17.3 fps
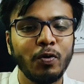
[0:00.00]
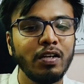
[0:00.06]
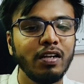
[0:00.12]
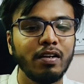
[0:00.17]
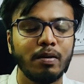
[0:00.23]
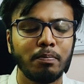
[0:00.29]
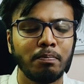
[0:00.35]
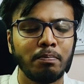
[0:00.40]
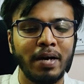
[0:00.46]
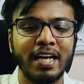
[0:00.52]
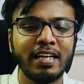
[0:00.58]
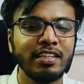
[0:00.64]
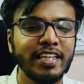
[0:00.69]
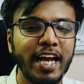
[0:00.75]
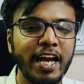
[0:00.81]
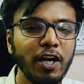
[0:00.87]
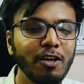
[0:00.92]
you'll
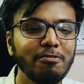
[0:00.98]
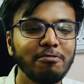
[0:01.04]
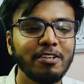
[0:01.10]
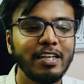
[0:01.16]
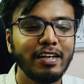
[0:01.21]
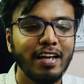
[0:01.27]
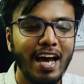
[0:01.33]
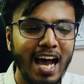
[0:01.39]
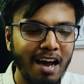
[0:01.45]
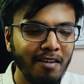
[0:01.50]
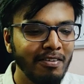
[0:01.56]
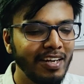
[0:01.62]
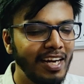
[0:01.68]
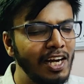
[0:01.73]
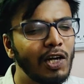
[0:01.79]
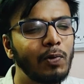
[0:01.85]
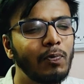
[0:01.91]
by the end of it
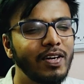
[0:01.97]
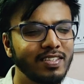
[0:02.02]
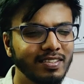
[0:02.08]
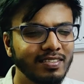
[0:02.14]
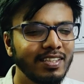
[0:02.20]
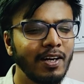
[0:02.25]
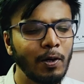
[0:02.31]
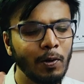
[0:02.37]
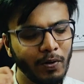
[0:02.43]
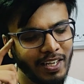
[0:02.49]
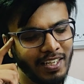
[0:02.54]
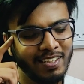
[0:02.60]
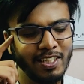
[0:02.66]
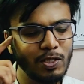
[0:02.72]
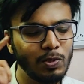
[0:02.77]
have an intuition that okay,